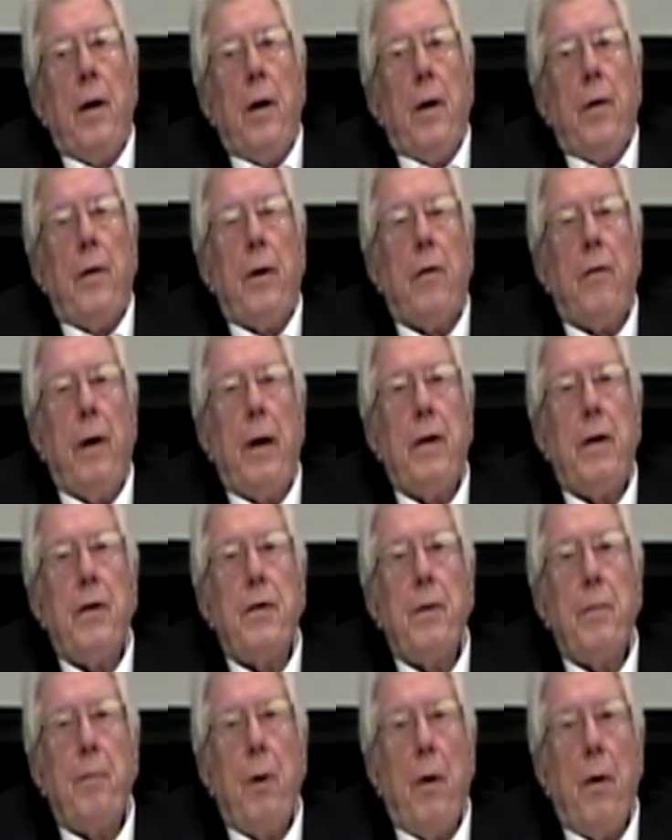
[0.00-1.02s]
The great
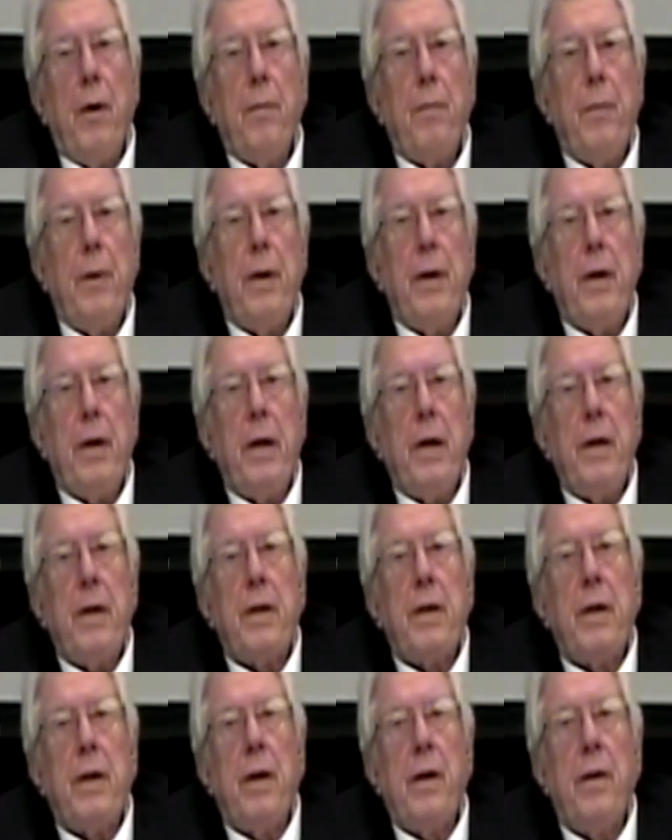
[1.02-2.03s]
disappointment
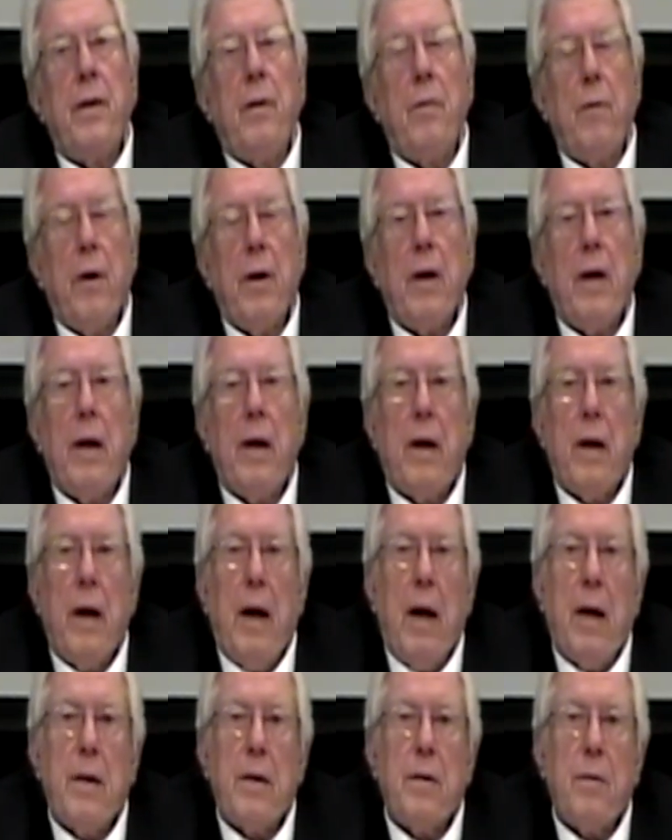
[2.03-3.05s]
is the working
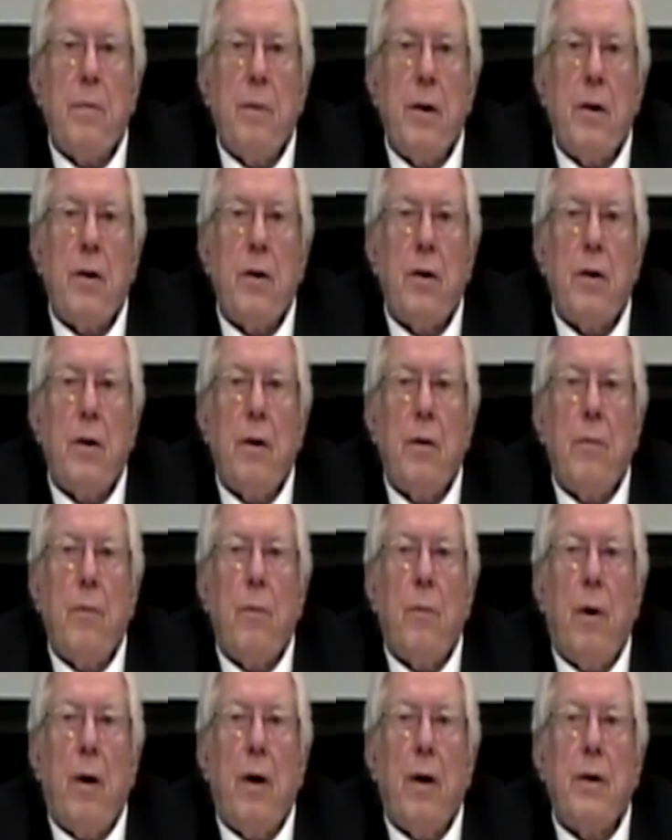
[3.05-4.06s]
class, which uh,
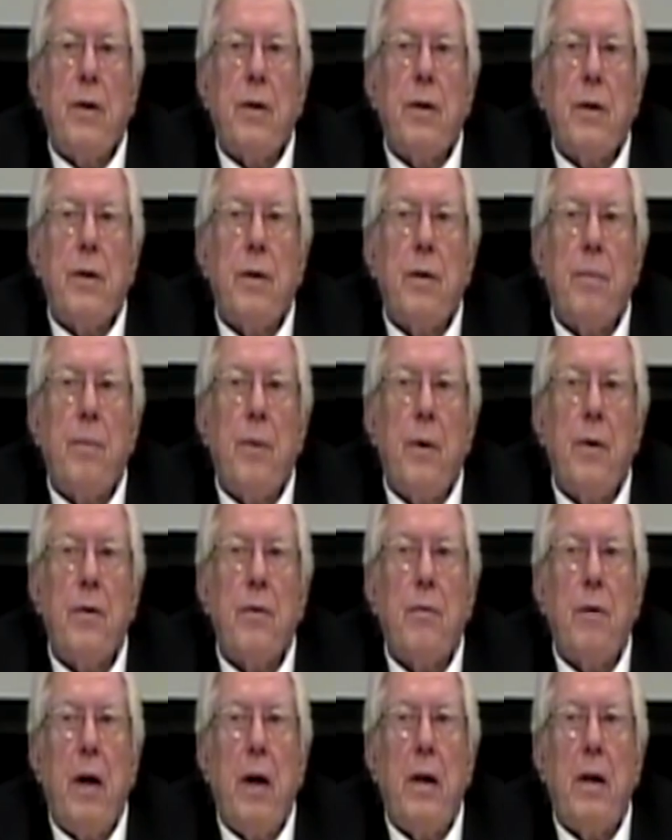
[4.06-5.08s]
was
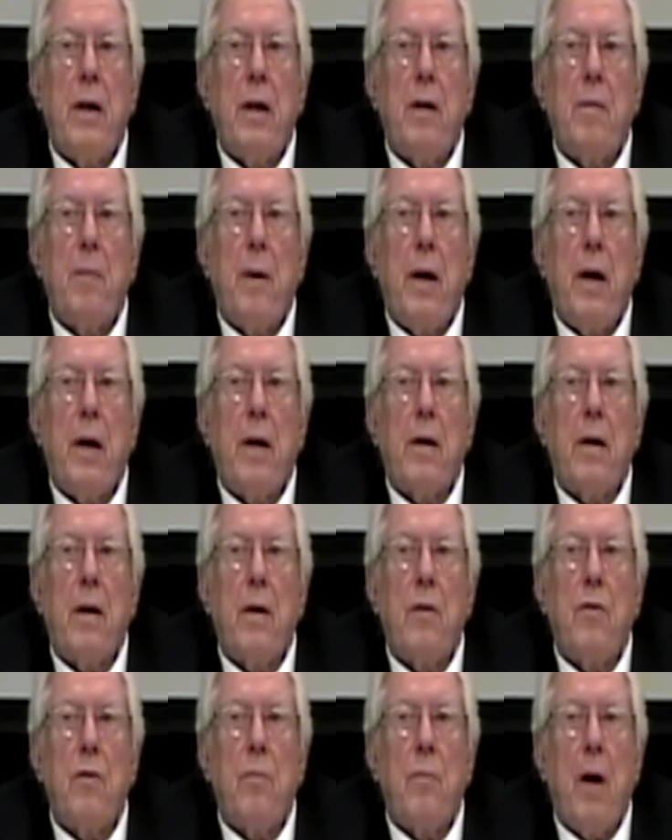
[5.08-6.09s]
persuaded by Hitler
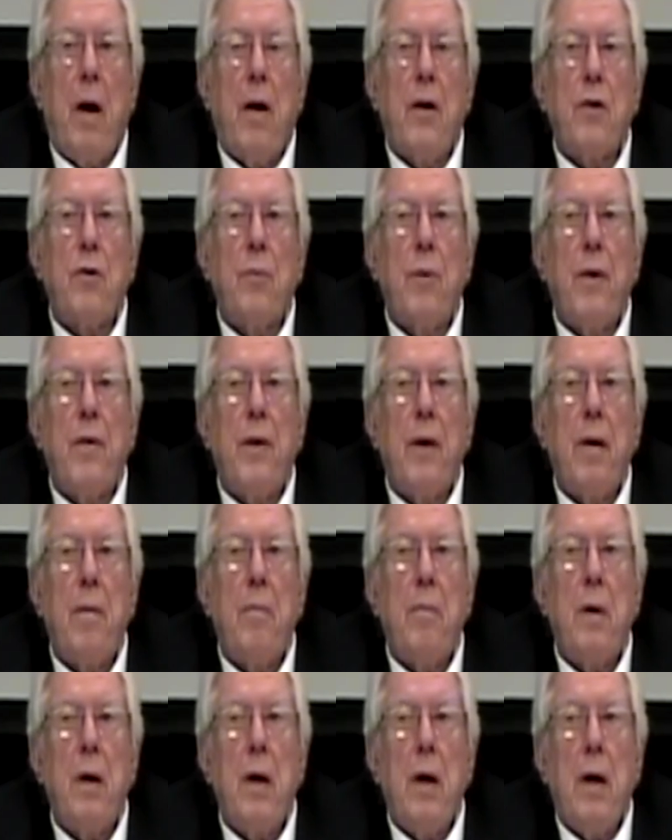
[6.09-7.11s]
to march with
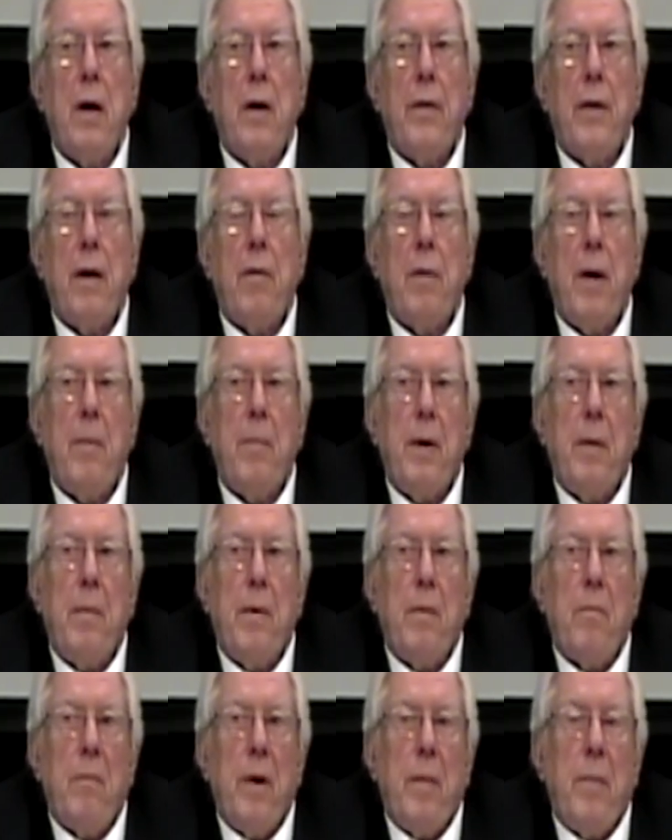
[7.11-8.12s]
him. There were
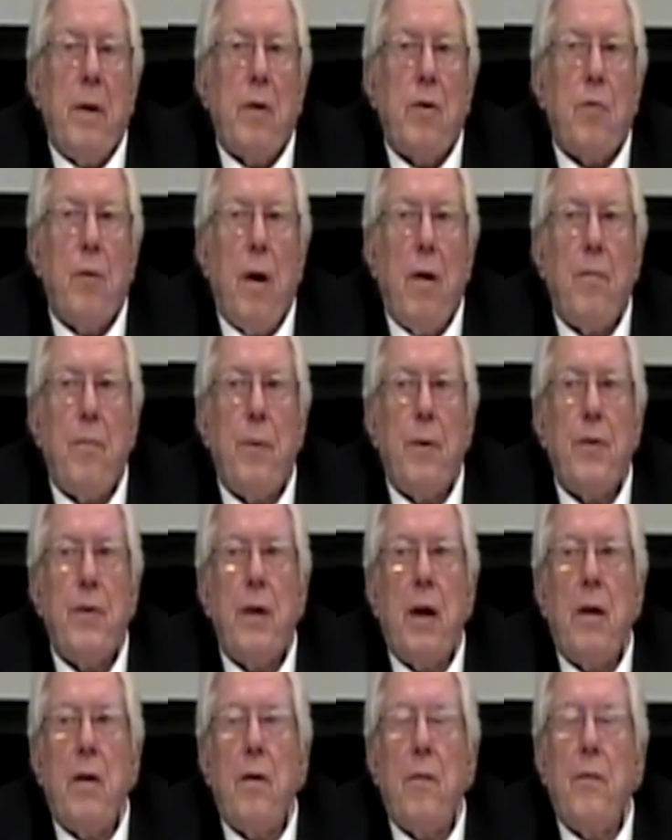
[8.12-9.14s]
maybe
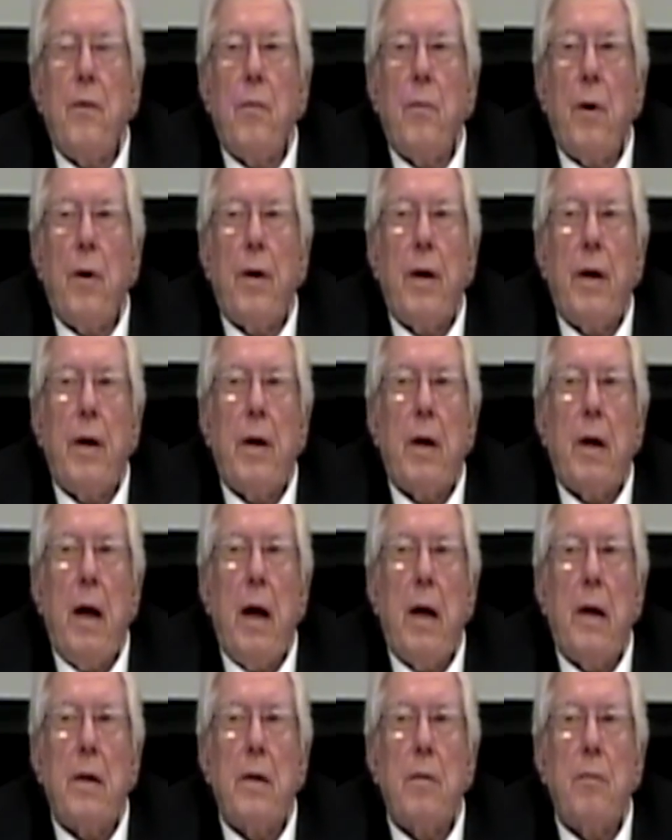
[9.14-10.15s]
12% of the working class